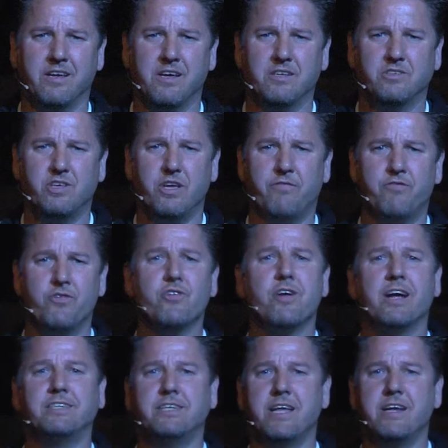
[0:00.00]
See, if your
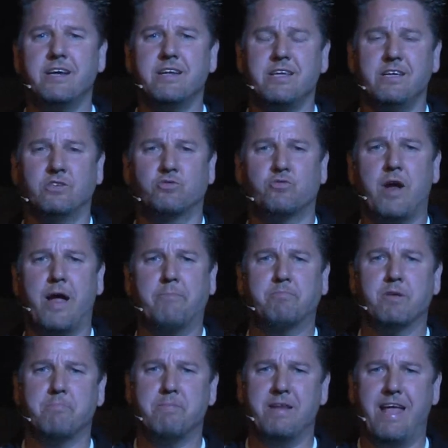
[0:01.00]
identity is
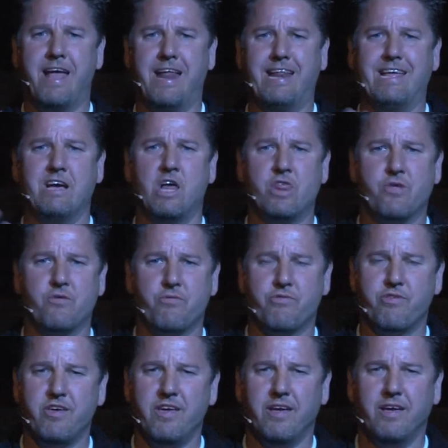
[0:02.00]
wrapped up in any other
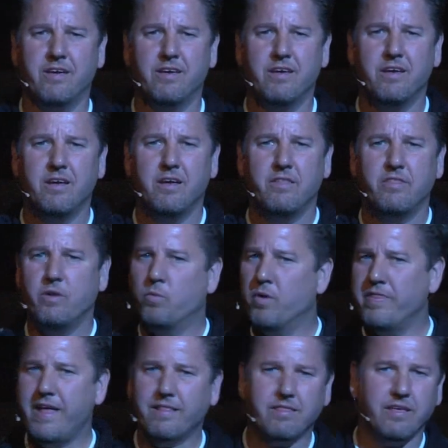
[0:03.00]
thing, then
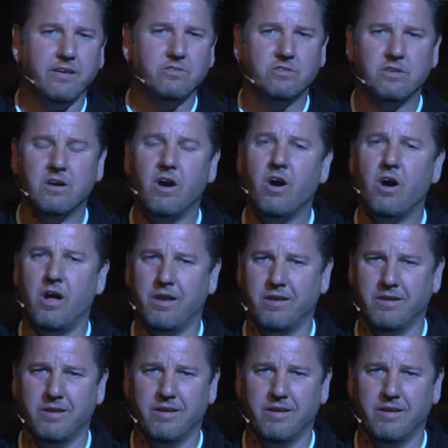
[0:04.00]
when that thing's gone,